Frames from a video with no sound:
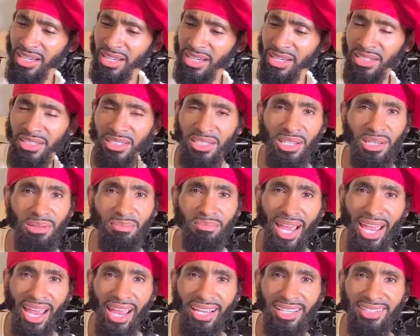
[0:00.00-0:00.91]
tea
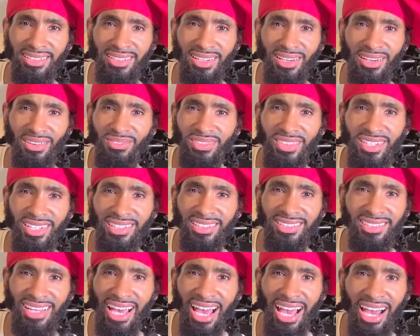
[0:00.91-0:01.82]
bags of this
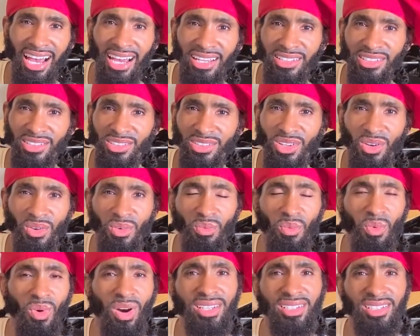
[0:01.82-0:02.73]
size. The
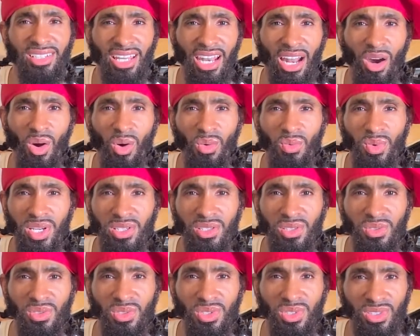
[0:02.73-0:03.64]
ones that I always
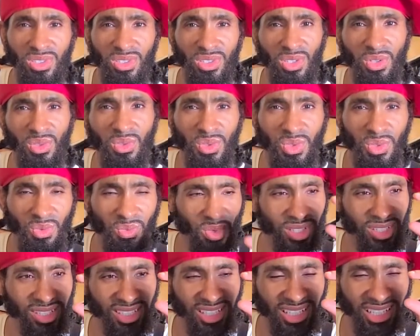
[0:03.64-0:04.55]
used to use
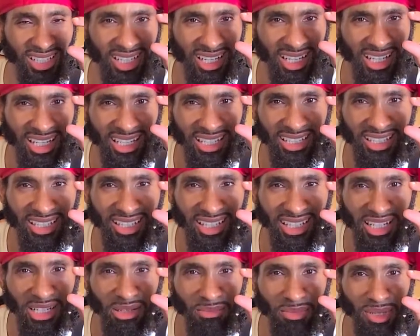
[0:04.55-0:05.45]
was the little
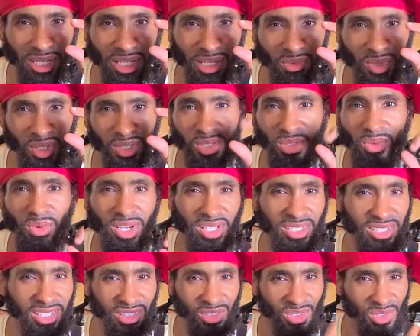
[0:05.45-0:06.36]
itty bitty ones, the ones
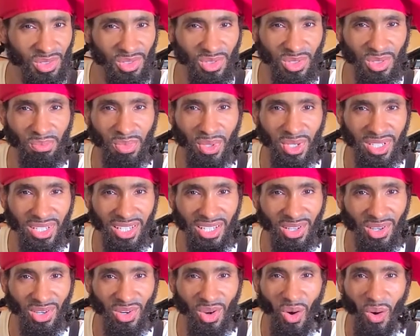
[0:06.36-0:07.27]
that you used to put in the
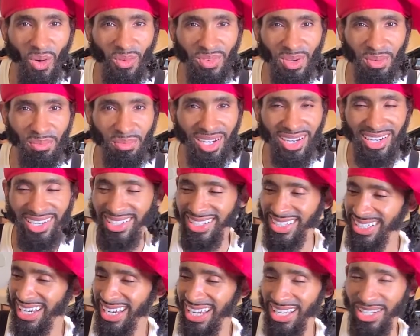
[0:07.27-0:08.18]
little coffee mug.
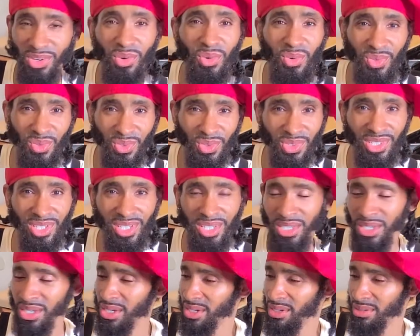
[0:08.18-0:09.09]
Yeah, those.
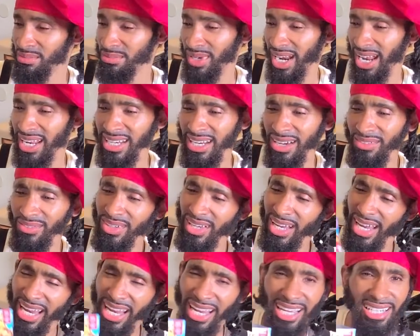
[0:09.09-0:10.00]
But I
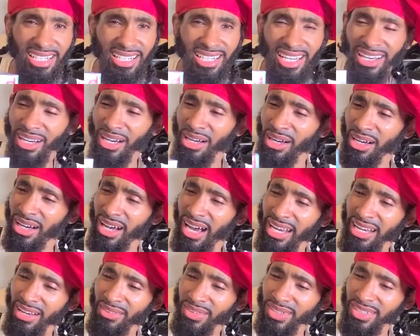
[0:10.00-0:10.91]

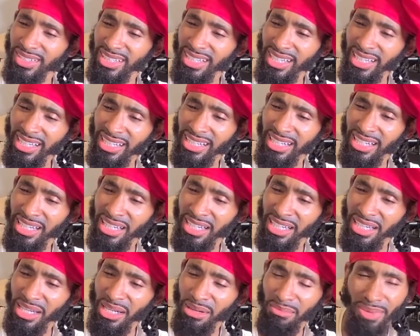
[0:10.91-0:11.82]
never seen
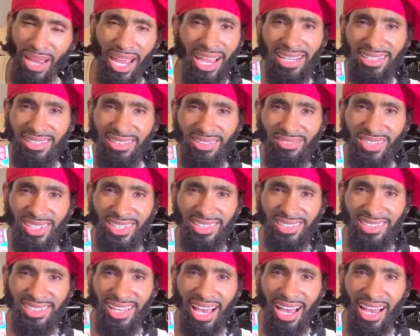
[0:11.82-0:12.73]
any bags of this
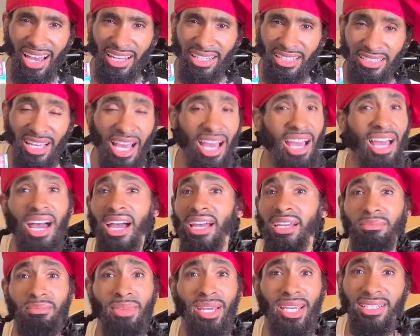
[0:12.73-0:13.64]
size. I
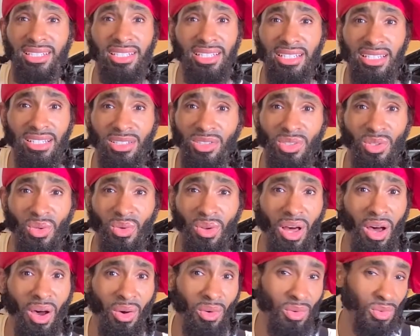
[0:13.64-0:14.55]
ain't made tea in so
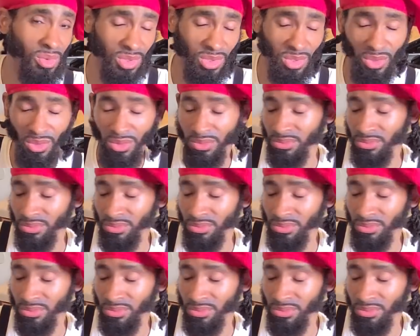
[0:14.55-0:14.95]
long, so